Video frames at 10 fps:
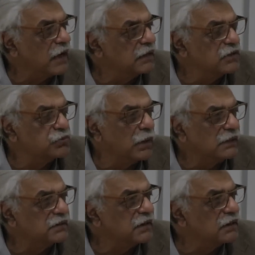and his
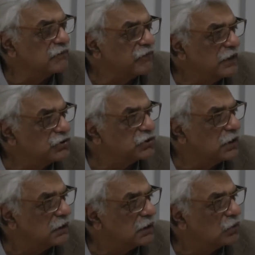wealth than the French
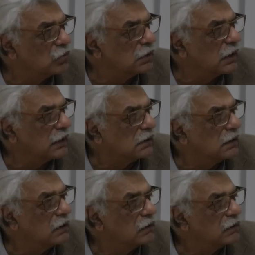did, in all
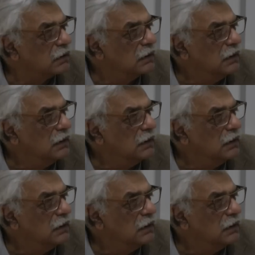likelihood.